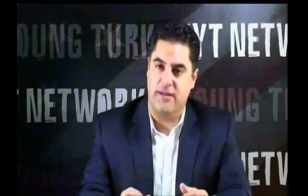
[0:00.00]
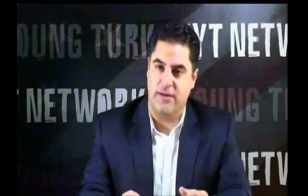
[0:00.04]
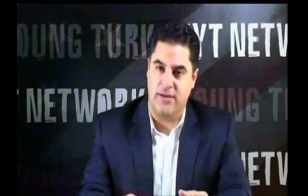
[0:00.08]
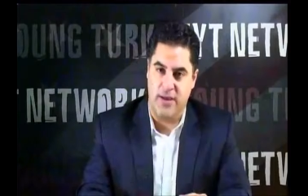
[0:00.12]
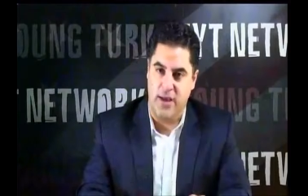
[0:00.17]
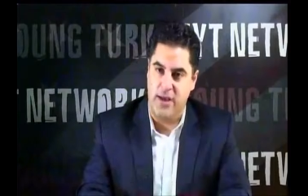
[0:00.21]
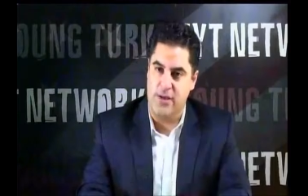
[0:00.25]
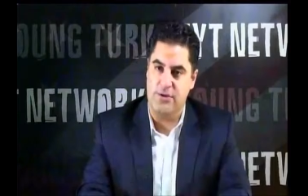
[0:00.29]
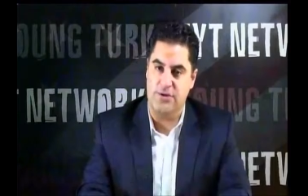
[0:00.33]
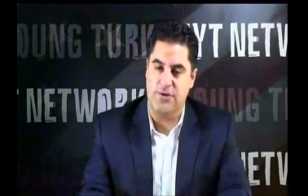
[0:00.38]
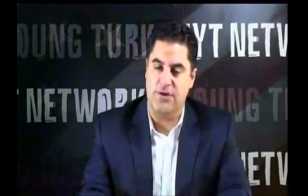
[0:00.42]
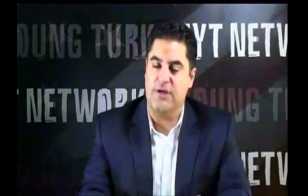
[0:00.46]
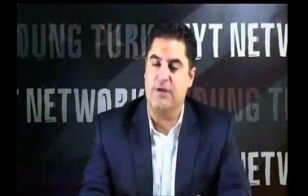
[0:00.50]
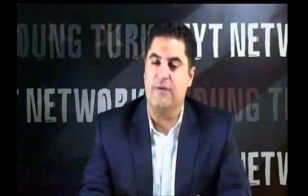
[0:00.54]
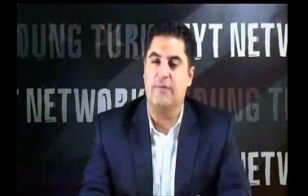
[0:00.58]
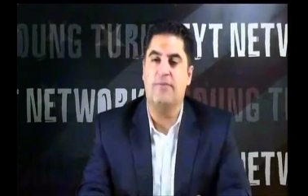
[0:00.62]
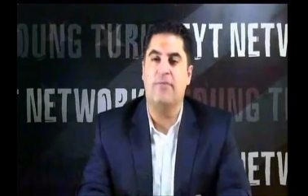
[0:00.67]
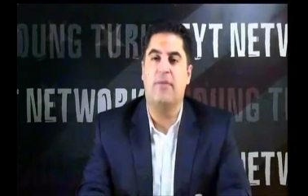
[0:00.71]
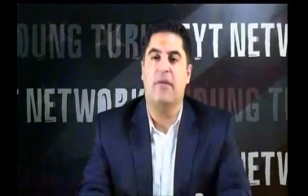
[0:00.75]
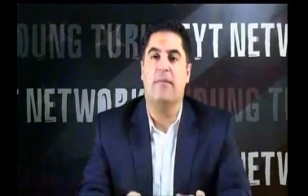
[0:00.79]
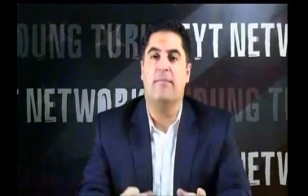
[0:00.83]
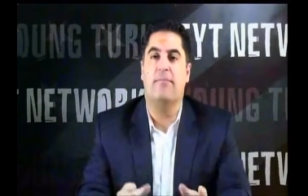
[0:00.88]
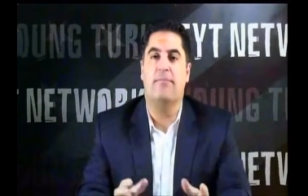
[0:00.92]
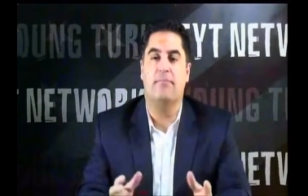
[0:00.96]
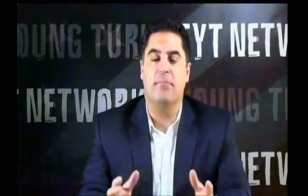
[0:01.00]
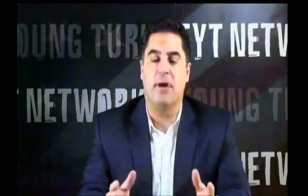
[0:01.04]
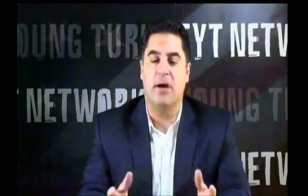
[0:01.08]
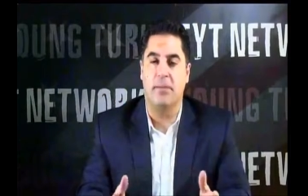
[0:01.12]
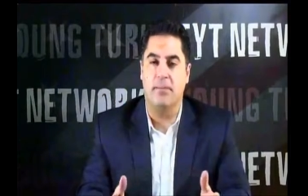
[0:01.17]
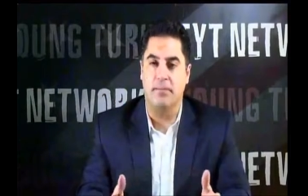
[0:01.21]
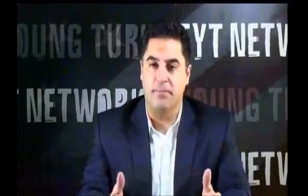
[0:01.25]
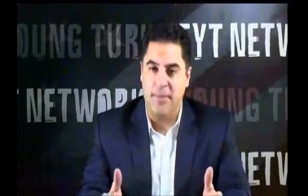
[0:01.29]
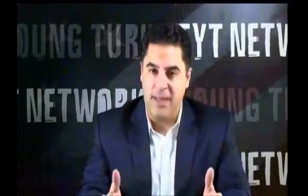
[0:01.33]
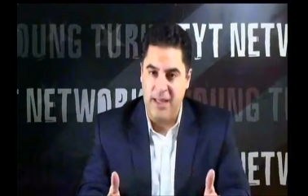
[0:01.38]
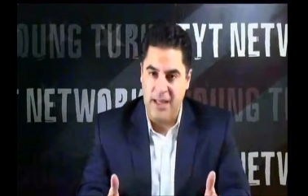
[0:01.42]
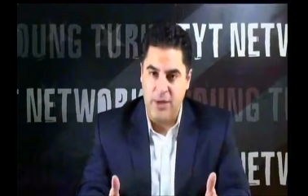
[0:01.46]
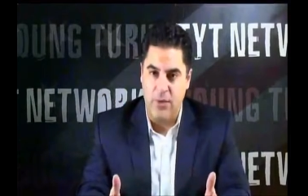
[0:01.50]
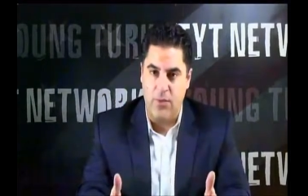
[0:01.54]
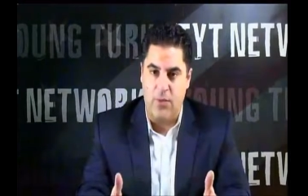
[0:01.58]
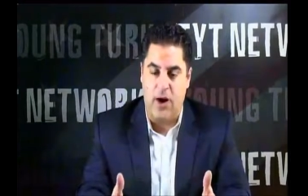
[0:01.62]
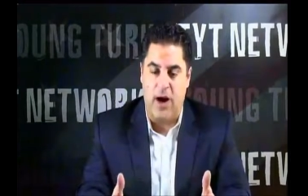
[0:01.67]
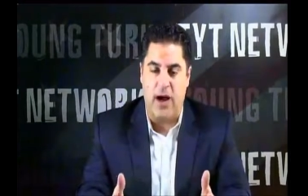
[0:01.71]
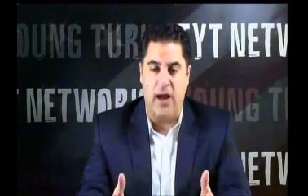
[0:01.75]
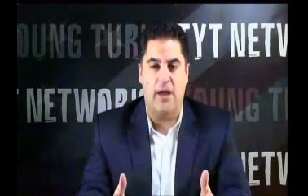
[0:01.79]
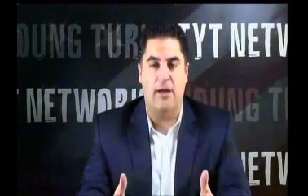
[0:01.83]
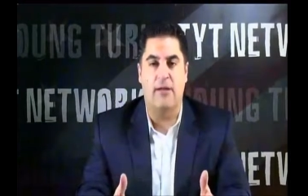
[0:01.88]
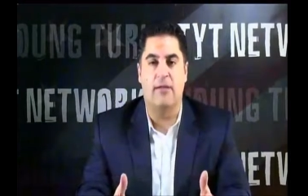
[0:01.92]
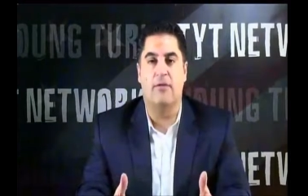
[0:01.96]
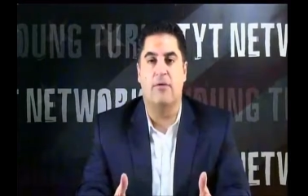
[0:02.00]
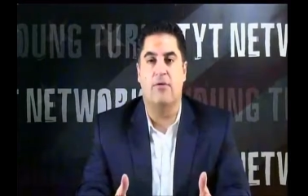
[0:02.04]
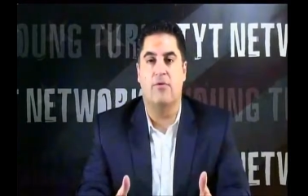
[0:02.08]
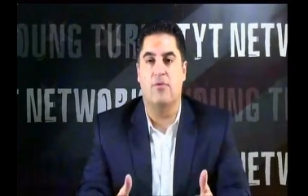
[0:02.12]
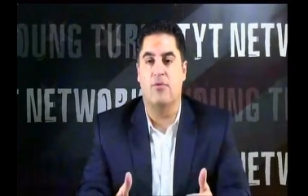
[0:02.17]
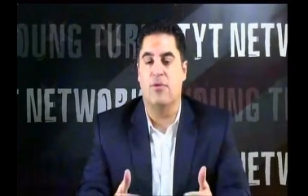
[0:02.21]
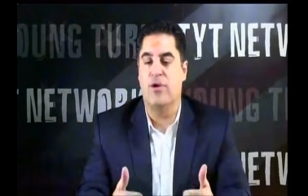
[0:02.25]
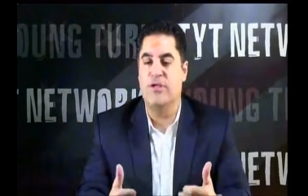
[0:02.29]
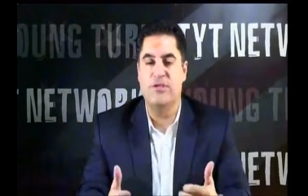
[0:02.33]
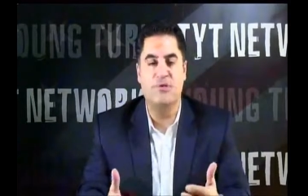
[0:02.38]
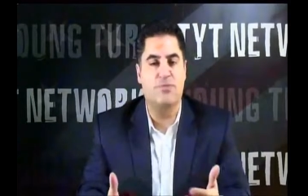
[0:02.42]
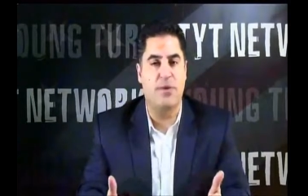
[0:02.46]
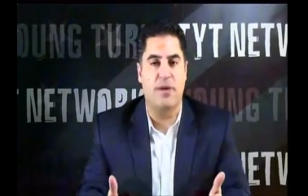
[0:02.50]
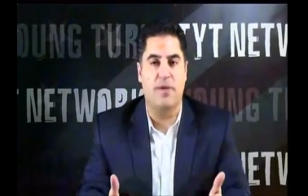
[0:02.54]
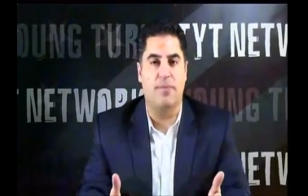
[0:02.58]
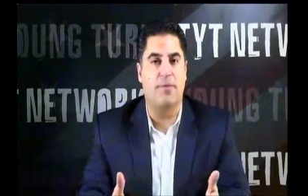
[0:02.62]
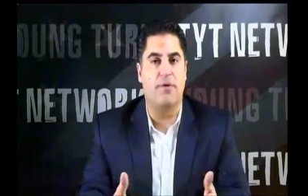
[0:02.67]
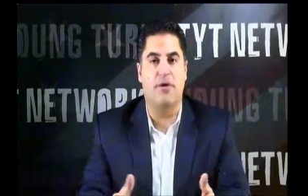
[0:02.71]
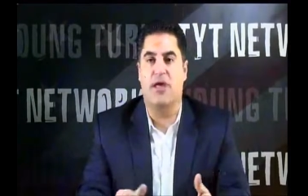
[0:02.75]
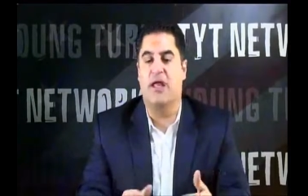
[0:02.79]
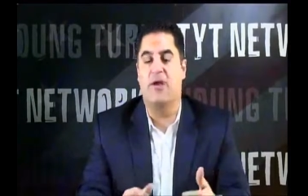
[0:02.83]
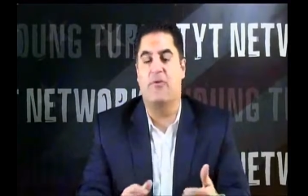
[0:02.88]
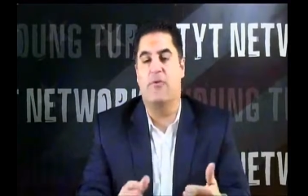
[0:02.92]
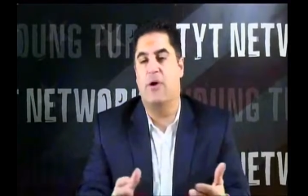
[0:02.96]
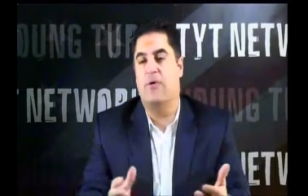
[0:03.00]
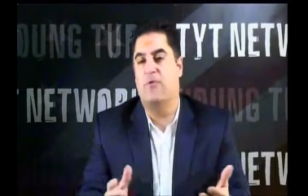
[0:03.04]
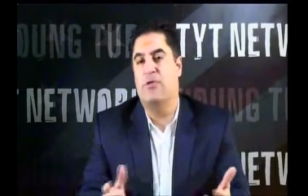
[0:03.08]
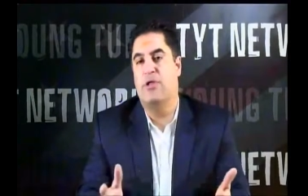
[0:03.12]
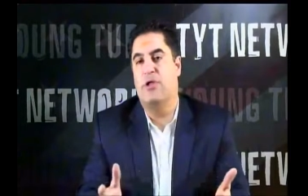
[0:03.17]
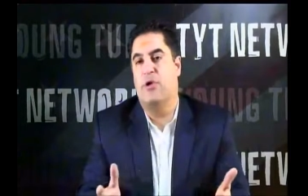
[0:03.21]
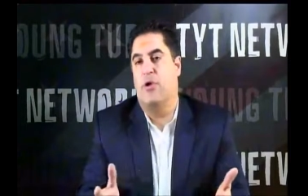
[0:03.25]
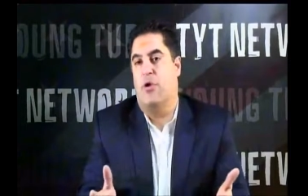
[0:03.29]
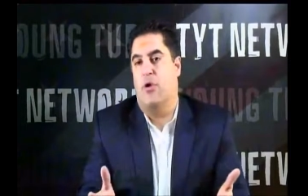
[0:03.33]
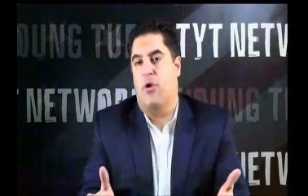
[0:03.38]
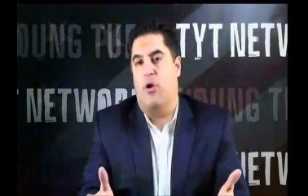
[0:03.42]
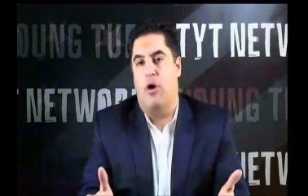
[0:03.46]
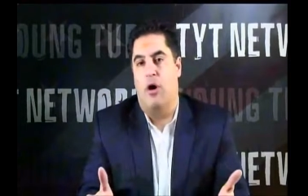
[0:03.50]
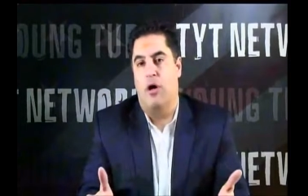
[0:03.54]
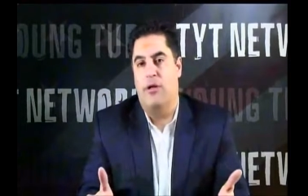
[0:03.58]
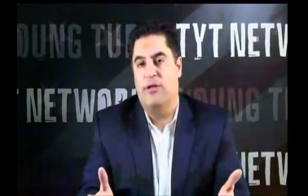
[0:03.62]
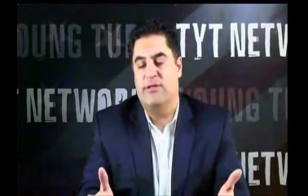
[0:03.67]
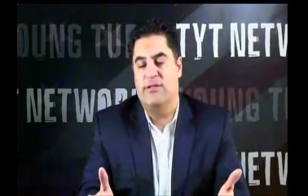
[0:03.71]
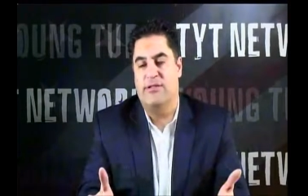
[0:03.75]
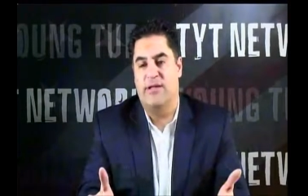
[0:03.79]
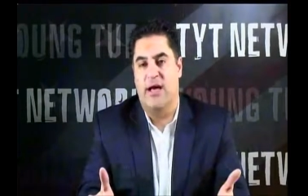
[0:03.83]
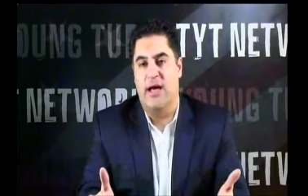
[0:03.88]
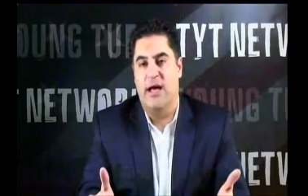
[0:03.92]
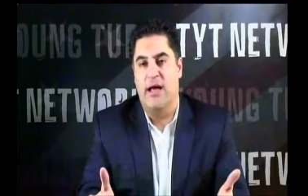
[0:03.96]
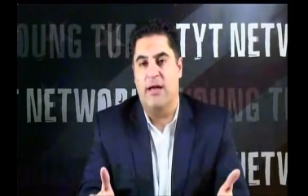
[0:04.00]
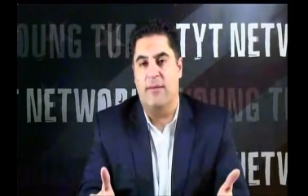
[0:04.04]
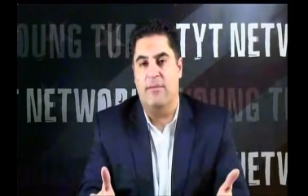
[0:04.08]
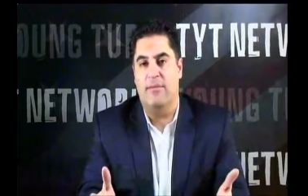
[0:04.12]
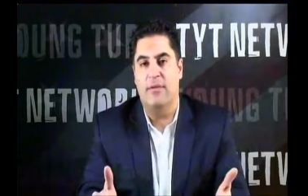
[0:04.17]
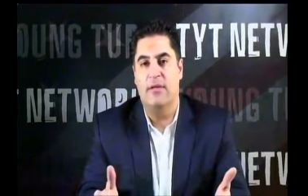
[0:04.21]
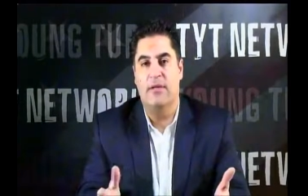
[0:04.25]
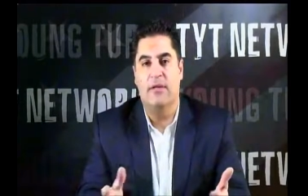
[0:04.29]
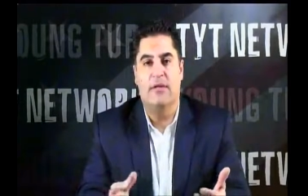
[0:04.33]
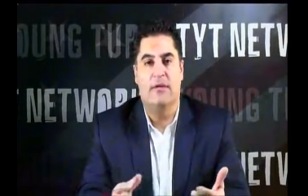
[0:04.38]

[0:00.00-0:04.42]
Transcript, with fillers: the country. But meanwhile, rich people get away with it all the time.